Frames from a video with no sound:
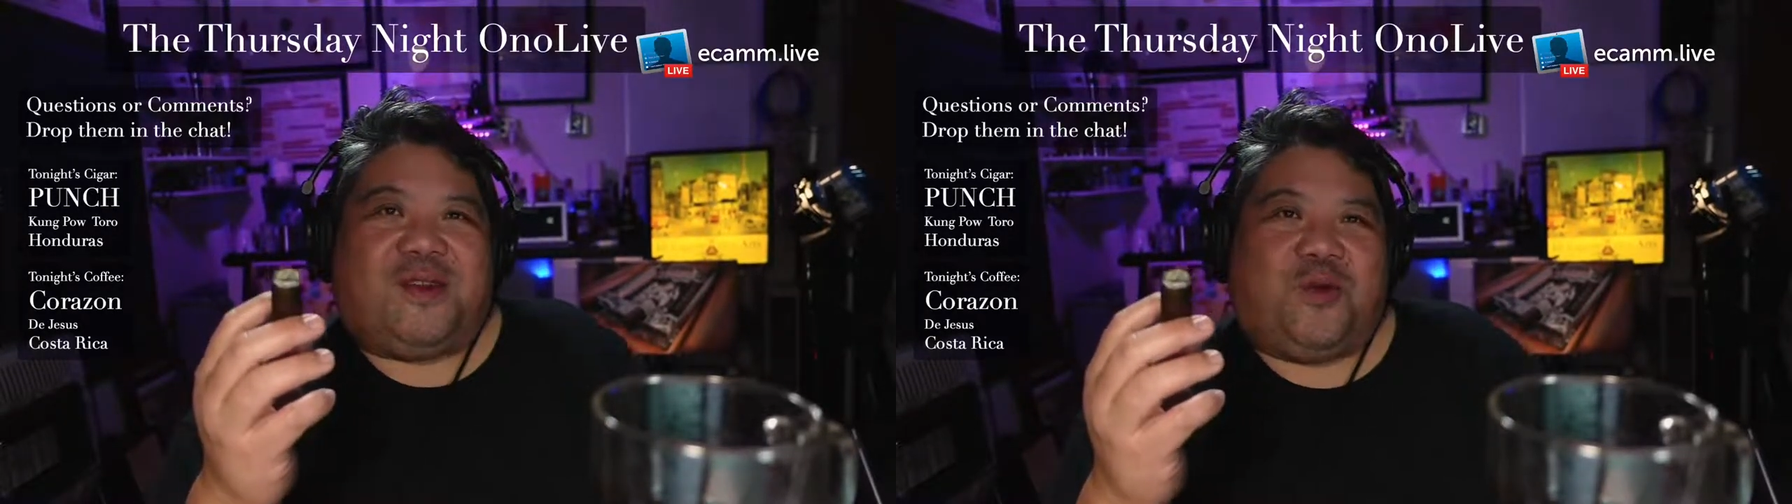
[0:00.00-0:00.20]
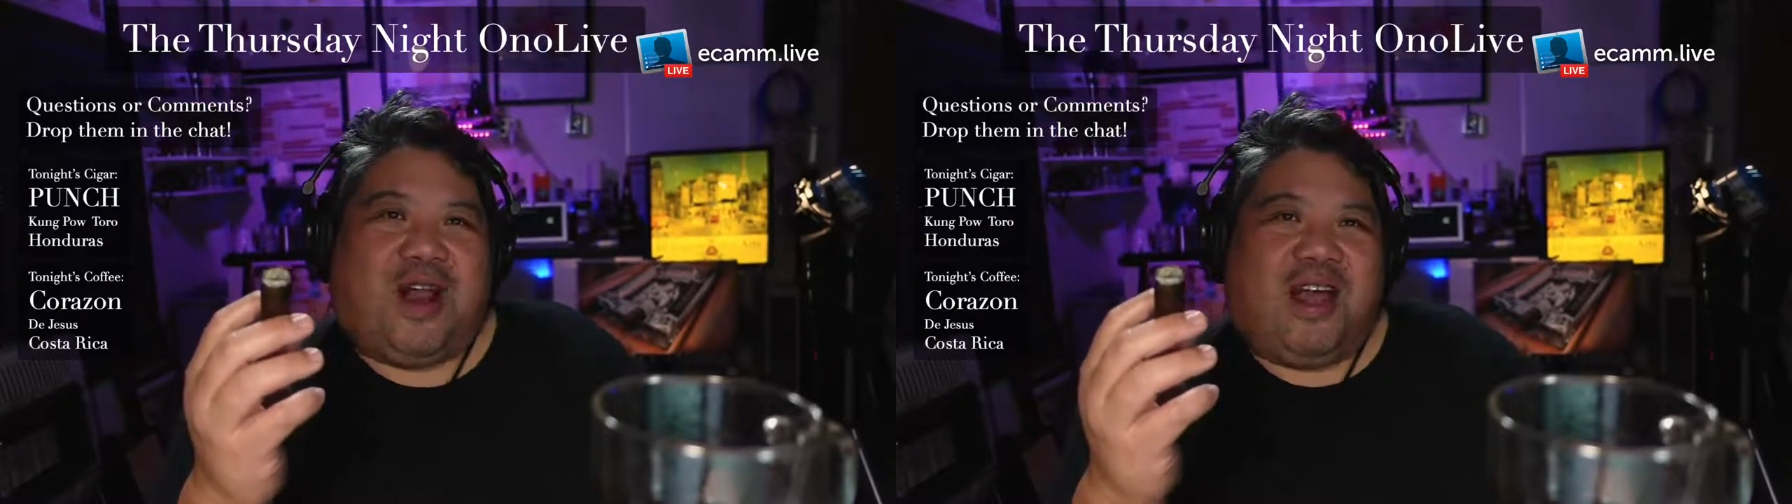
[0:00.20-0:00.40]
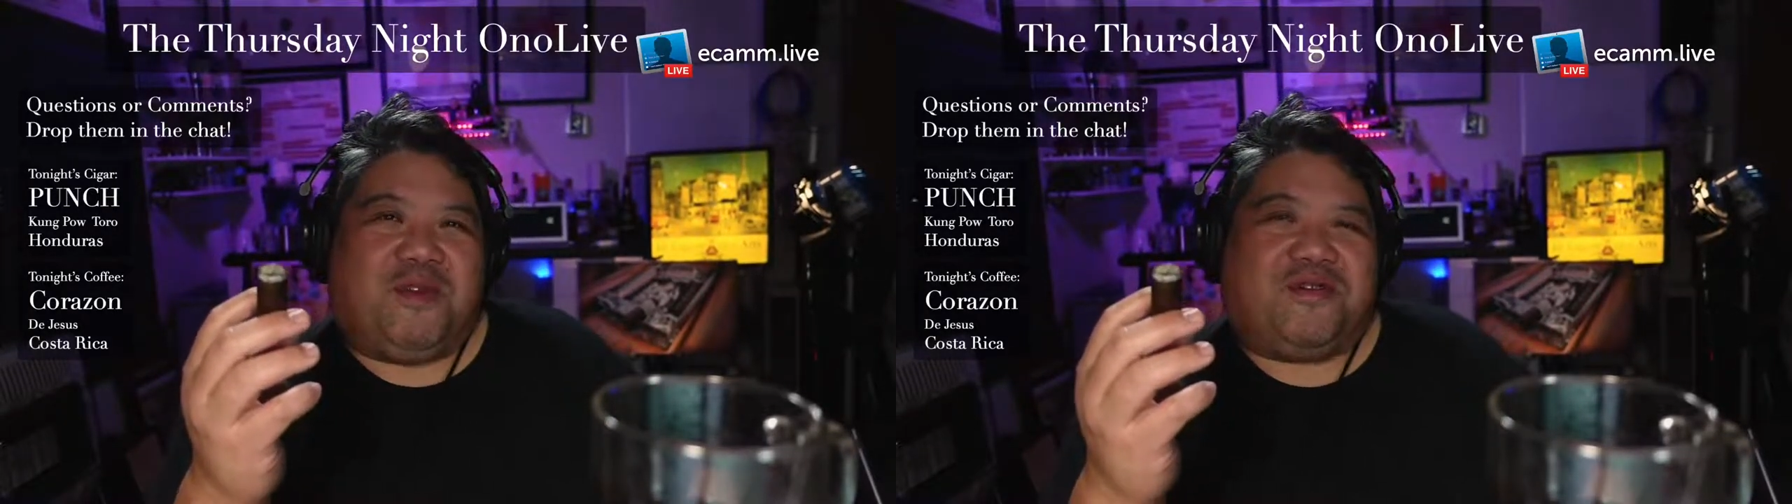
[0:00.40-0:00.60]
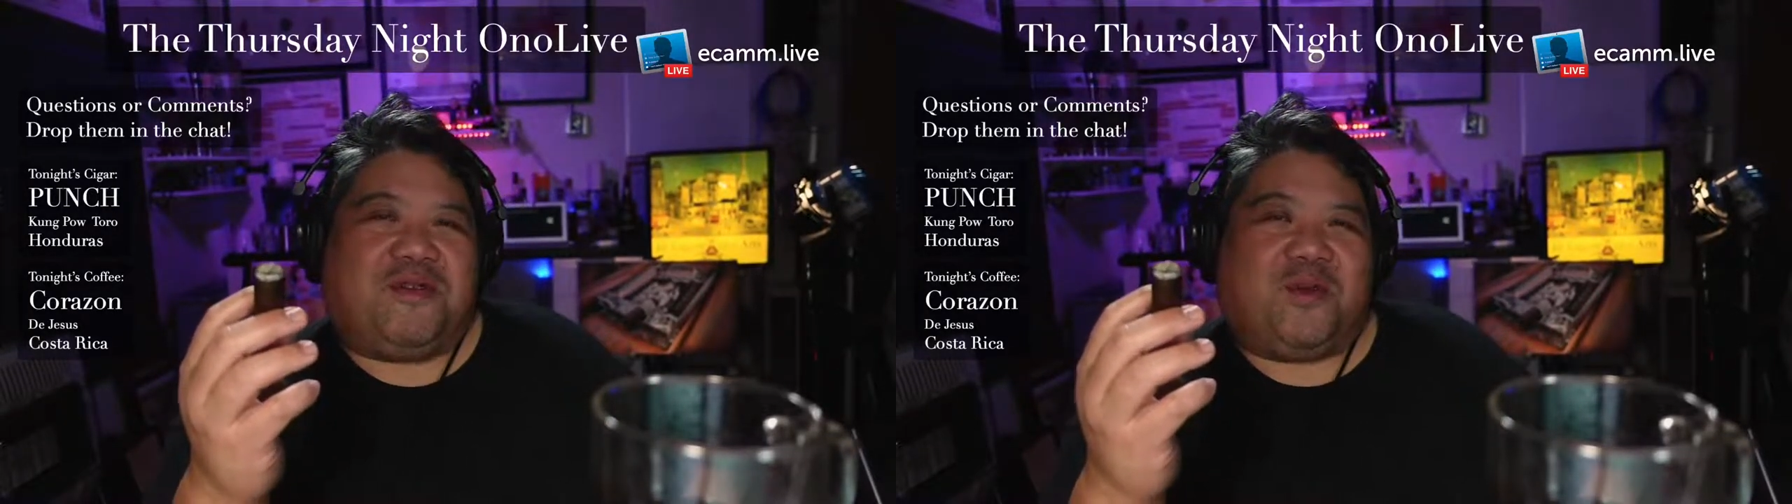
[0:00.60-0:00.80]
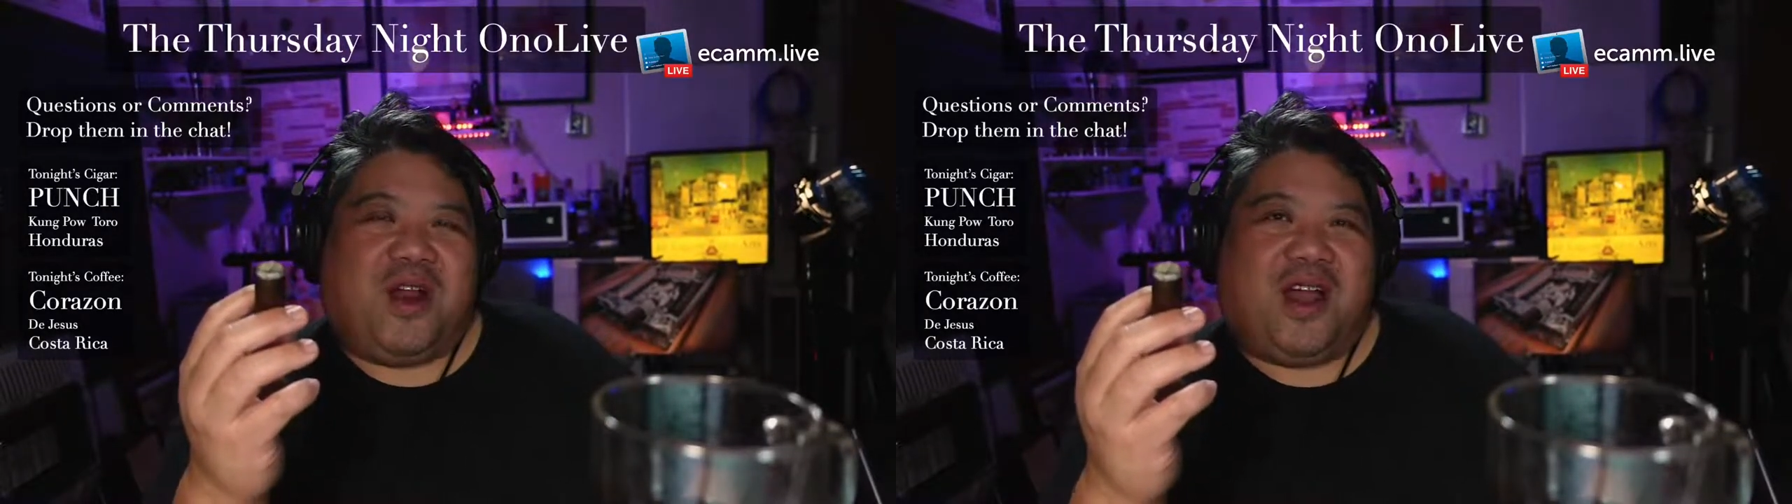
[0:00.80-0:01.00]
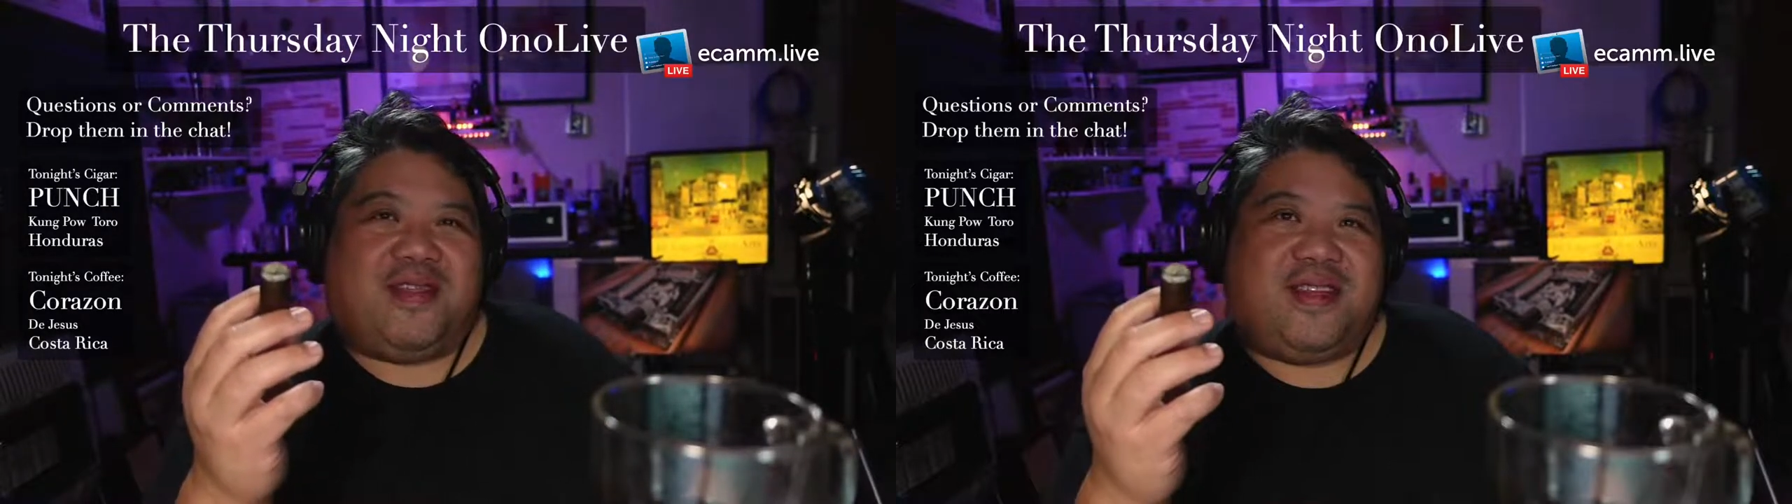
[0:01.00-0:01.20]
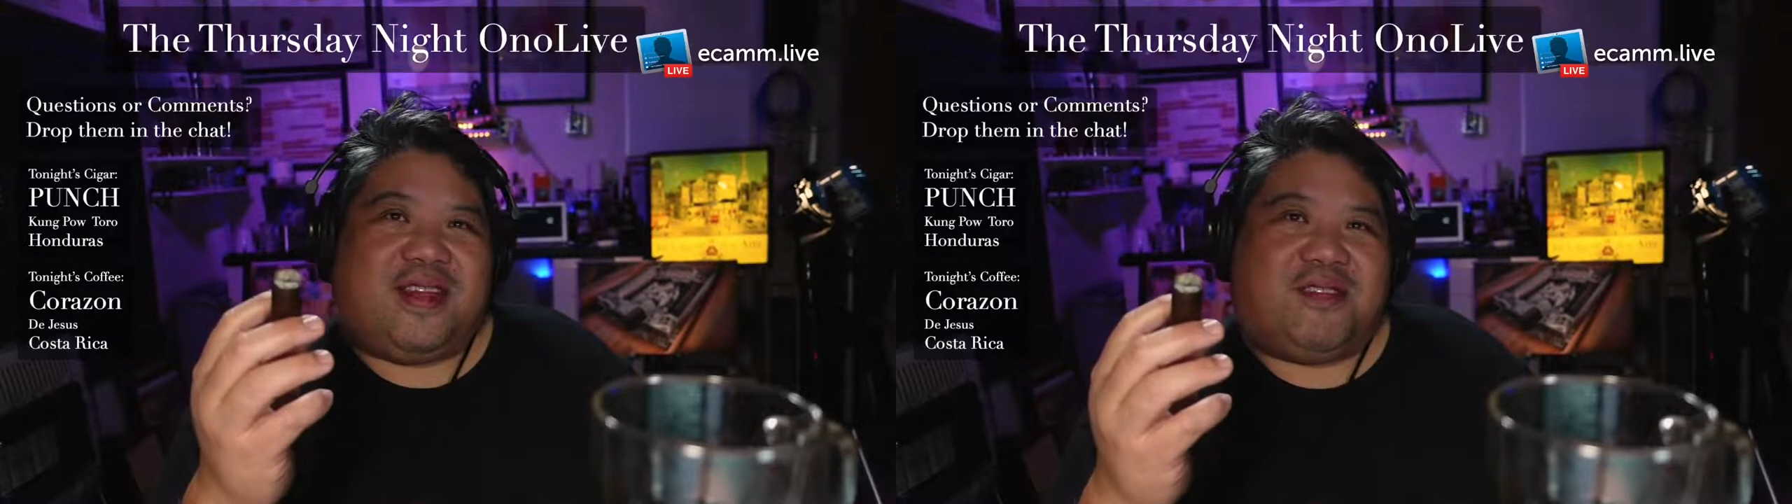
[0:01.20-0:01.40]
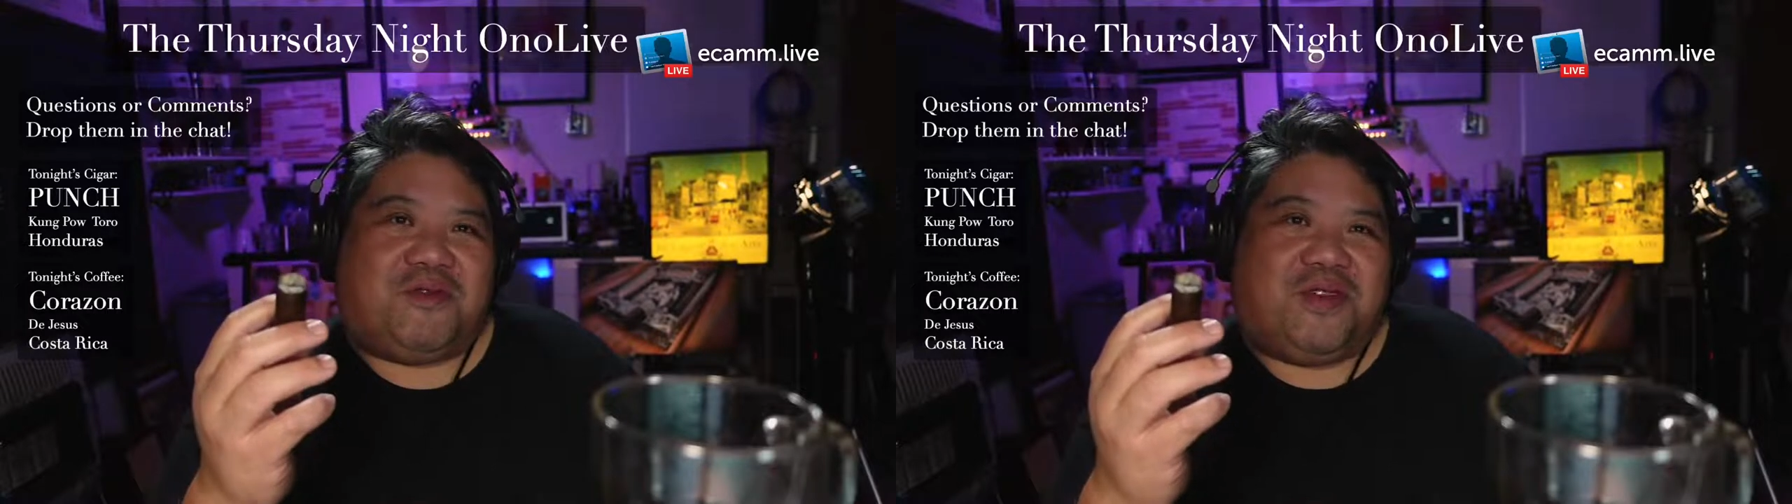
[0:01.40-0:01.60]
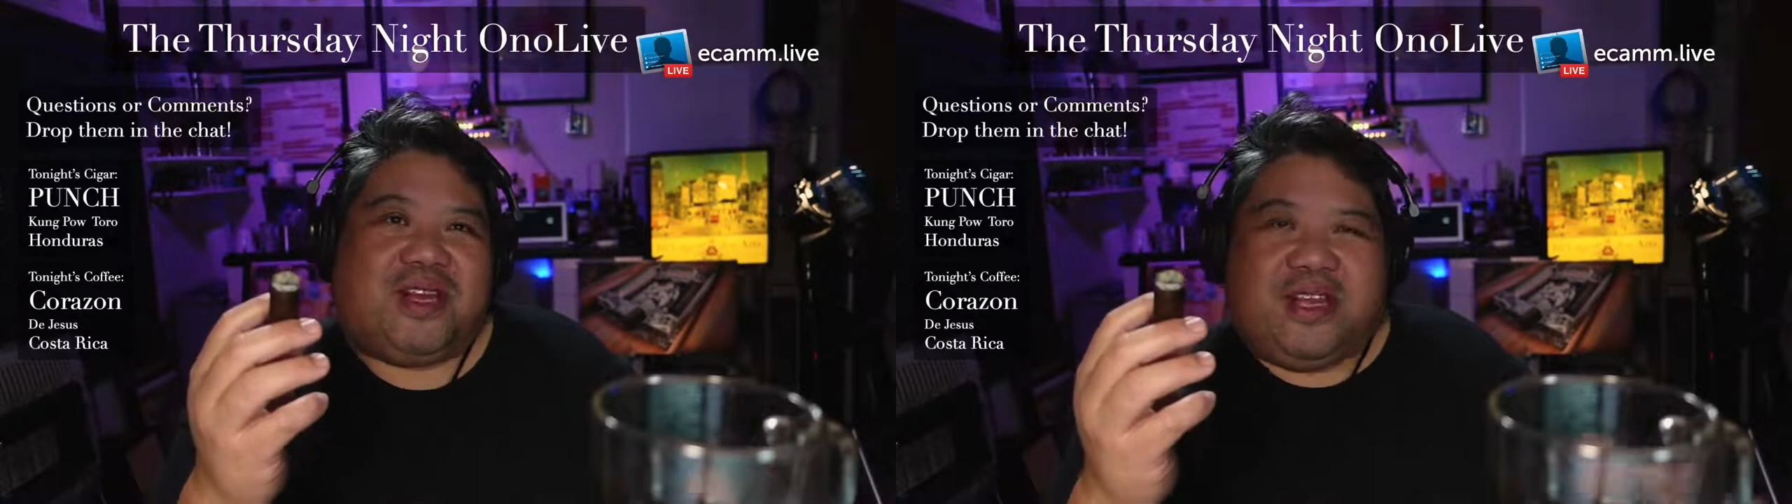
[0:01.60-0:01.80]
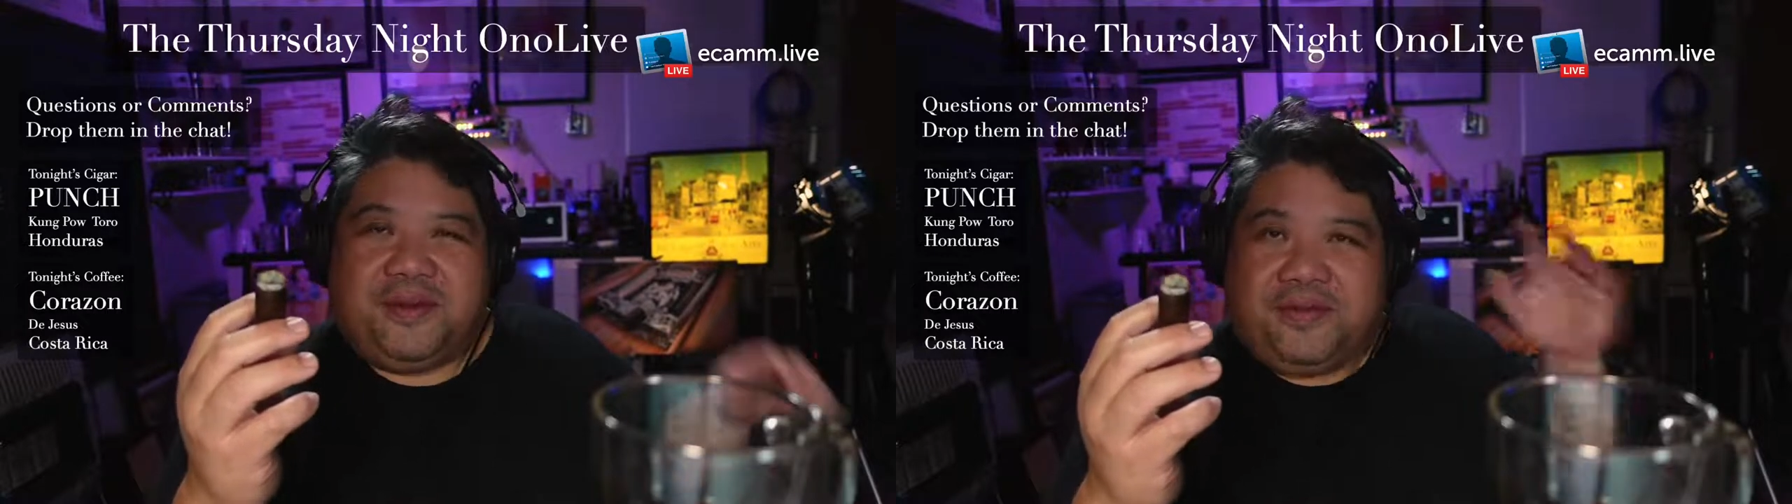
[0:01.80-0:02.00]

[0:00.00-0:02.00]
where I would where I think it's really